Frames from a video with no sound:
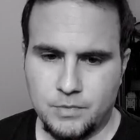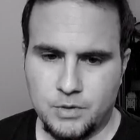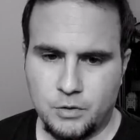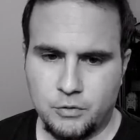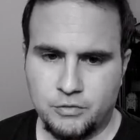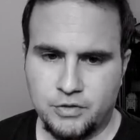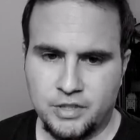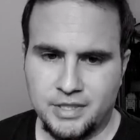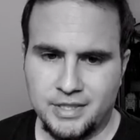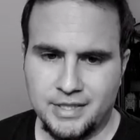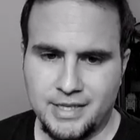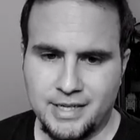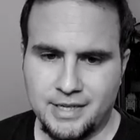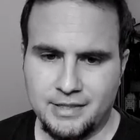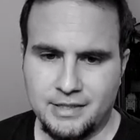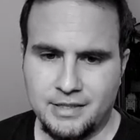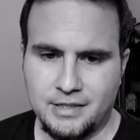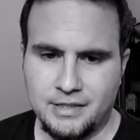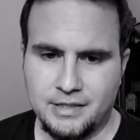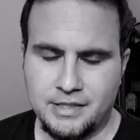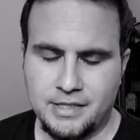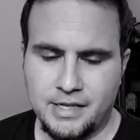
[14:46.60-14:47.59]

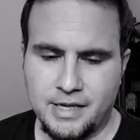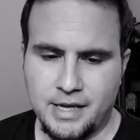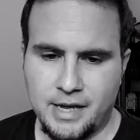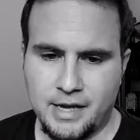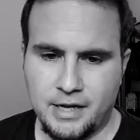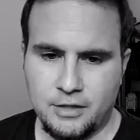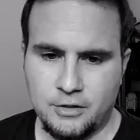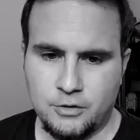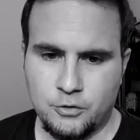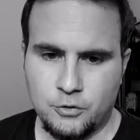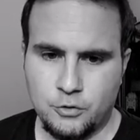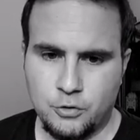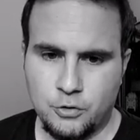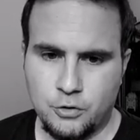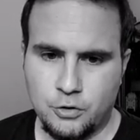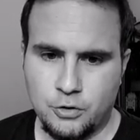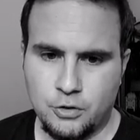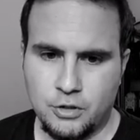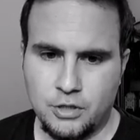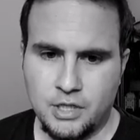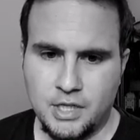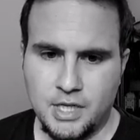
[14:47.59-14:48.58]
detecting the
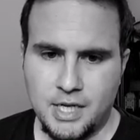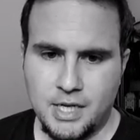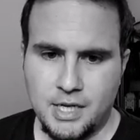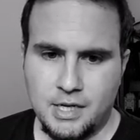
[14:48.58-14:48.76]
actor